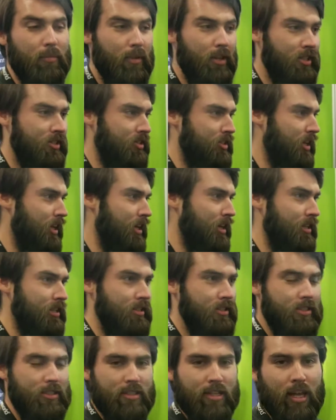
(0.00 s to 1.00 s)
It's a
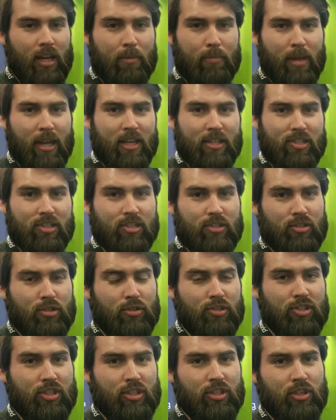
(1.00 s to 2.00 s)
database to
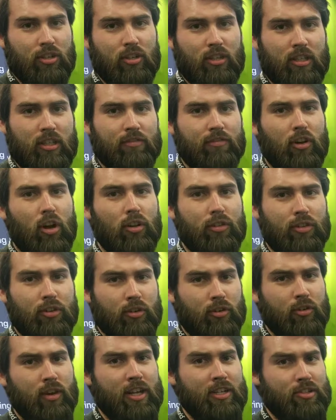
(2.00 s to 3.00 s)
securely vault your
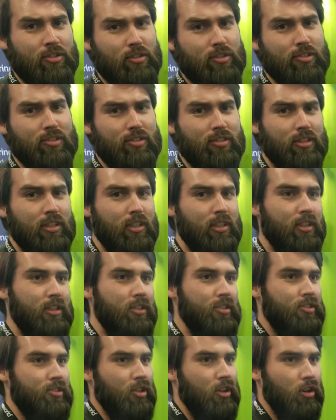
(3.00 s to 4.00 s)
credentials.
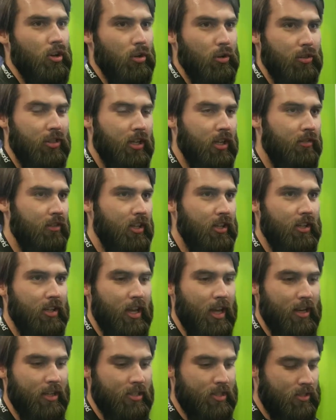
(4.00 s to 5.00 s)
So think of it
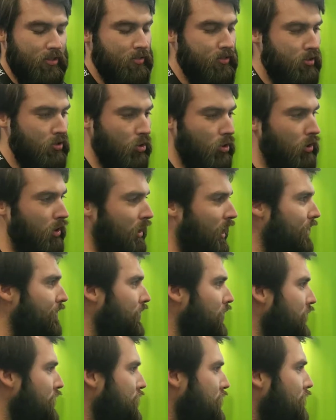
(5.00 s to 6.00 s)
at its core
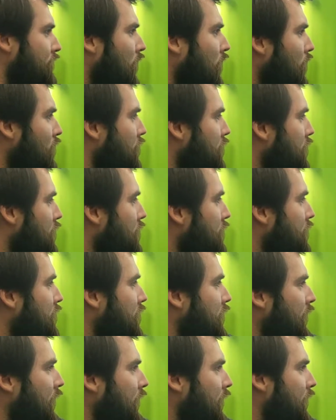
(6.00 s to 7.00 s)
level as a vault,
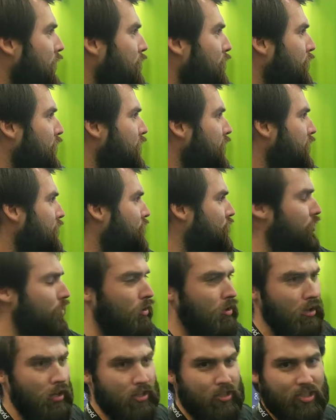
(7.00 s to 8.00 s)
and we
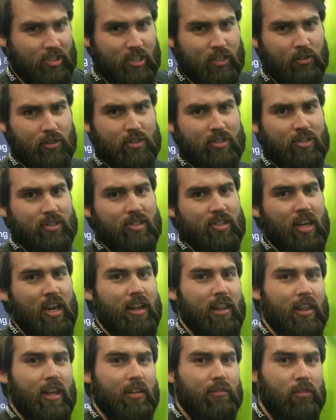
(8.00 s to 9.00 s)
store our secrets inside
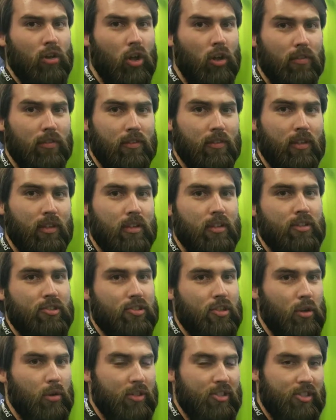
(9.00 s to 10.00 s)
of that vault.
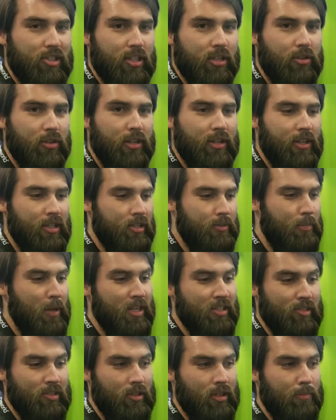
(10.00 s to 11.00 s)
So a secret is
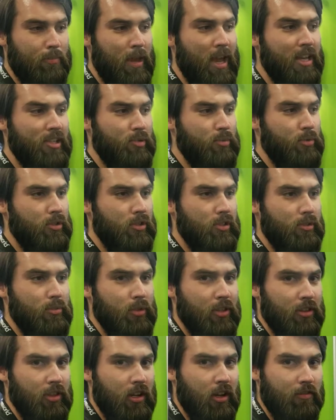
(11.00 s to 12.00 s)
basically a password
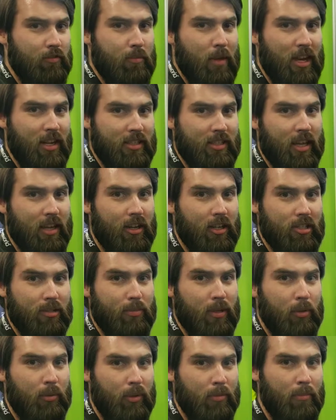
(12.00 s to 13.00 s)
with enough metadata to
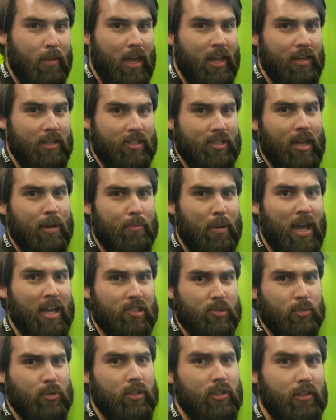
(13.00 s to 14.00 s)
be able to manage that
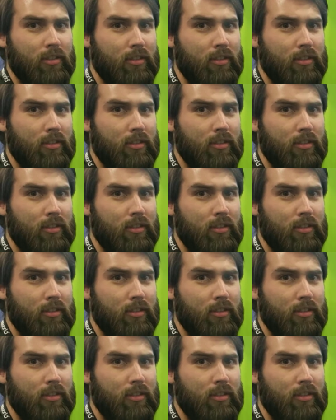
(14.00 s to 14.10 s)
password.